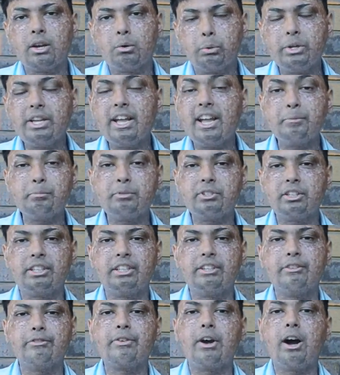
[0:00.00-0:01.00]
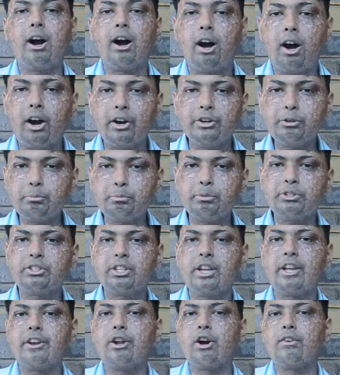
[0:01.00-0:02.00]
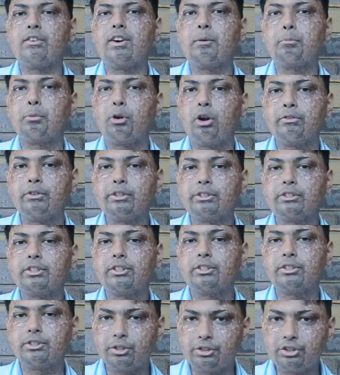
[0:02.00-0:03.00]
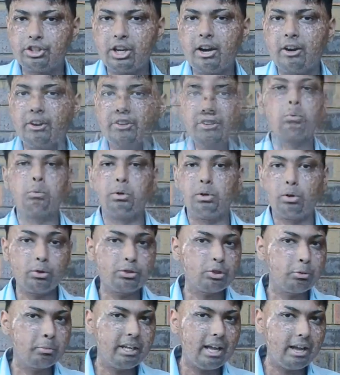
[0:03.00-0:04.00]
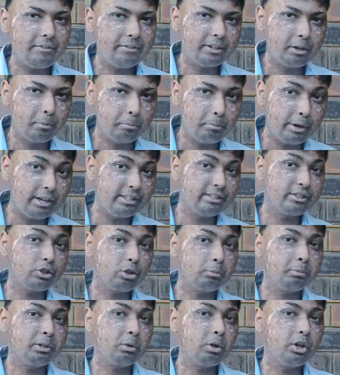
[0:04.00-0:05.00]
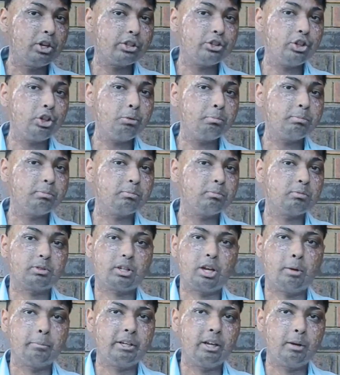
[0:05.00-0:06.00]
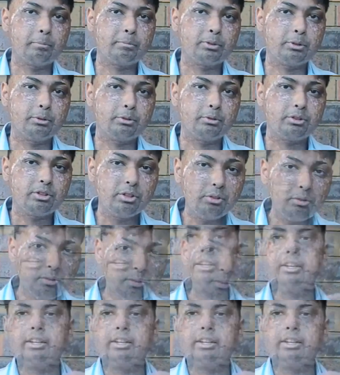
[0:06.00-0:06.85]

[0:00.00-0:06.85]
We aim to give 100% of our profits to charity. We'll also be having a brainstorming workshop coming up soon too.